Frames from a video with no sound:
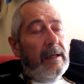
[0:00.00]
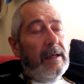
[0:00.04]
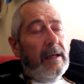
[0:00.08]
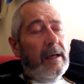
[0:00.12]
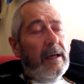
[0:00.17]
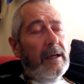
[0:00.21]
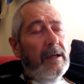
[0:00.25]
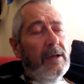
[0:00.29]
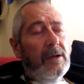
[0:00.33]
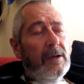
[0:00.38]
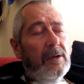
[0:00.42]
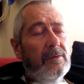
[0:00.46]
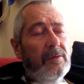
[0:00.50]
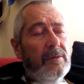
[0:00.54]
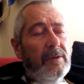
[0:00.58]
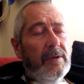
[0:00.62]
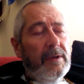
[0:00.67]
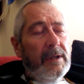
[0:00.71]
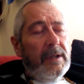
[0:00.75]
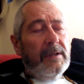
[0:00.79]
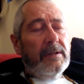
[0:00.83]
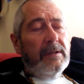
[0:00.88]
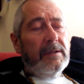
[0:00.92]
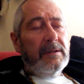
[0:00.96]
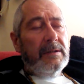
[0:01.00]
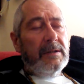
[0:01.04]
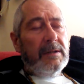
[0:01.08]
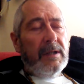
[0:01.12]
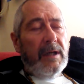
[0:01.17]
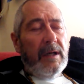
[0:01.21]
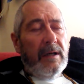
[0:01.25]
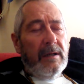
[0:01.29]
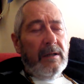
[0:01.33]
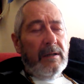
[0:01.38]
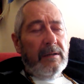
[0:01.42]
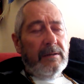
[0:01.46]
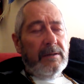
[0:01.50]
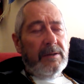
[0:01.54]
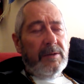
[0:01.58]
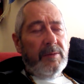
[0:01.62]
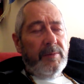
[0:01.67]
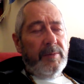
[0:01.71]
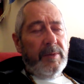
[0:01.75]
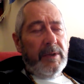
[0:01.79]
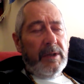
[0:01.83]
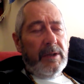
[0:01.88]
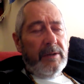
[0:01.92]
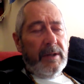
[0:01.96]
I hold the insides
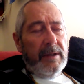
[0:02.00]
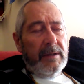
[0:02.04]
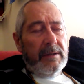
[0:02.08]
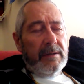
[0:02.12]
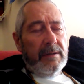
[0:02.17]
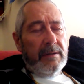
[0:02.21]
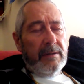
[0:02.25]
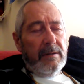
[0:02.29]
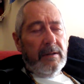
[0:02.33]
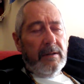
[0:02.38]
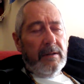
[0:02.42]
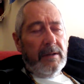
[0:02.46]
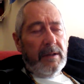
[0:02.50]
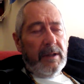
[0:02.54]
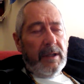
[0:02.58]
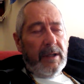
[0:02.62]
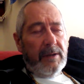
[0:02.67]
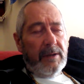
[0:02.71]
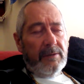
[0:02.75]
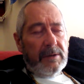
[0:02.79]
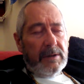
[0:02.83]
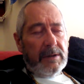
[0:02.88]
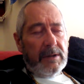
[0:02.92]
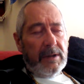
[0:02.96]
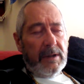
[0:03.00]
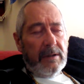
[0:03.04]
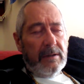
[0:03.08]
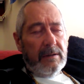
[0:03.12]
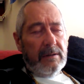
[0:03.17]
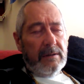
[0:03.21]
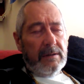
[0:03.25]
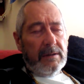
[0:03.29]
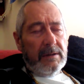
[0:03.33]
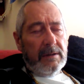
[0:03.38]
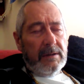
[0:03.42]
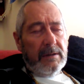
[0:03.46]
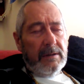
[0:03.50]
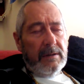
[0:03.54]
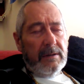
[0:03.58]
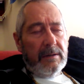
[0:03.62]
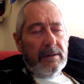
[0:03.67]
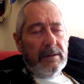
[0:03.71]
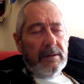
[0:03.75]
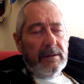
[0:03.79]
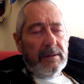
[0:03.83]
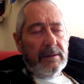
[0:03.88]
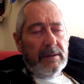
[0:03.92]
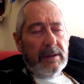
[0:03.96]
to be greater than the outsides,
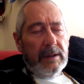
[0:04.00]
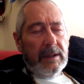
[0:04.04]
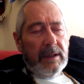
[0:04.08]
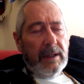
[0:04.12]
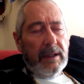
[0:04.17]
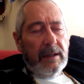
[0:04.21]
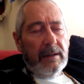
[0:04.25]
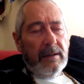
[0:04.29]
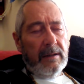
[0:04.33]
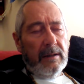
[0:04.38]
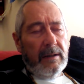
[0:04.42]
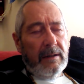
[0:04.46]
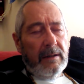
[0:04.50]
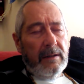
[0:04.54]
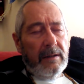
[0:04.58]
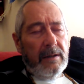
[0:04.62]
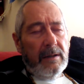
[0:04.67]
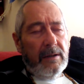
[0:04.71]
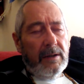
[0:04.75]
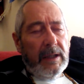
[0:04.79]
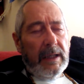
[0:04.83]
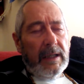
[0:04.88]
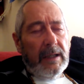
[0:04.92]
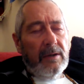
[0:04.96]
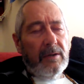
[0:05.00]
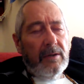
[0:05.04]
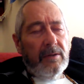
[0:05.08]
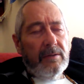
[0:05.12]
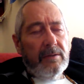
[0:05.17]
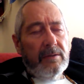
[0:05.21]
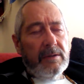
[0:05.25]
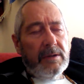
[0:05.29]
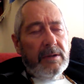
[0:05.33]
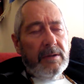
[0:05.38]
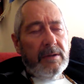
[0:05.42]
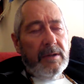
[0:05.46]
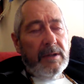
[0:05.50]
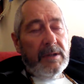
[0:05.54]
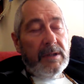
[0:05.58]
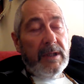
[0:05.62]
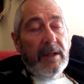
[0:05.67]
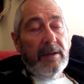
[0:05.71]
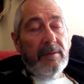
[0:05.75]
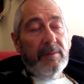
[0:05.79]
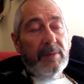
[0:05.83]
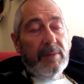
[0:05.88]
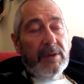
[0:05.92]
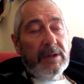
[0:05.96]
and I hang on to the
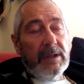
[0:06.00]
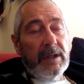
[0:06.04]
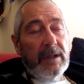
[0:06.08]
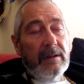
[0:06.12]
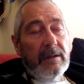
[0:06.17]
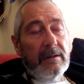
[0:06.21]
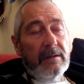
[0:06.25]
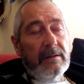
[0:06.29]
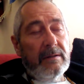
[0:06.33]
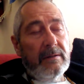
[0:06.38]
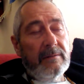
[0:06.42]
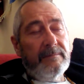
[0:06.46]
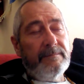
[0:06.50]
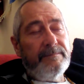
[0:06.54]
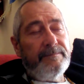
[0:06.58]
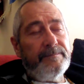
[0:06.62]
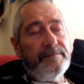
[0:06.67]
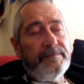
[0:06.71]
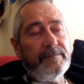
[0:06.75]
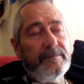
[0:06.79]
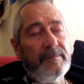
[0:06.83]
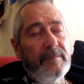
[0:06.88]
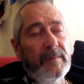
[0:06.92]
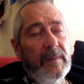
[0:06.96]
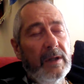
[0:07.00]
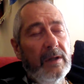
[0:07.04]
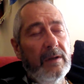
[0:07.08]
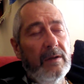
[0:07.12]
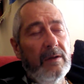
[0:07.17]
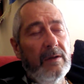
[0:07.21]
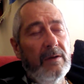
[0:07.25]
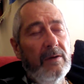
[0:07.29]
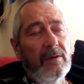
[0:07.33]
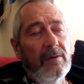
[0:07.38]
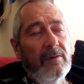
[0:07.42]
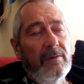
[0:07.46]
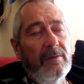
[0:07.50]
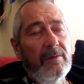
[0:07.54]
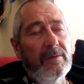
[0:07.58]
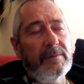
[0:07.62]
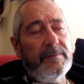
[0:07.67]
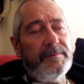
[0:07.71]
10% of